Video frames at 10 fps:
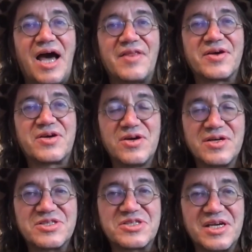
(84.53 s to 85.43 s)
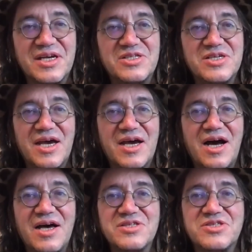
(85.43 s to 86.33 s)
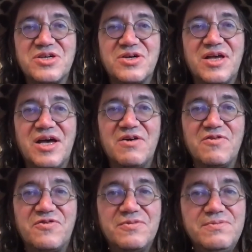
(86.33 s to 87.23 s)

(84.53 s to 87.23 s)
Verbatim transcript: at the current stage, AIs don't have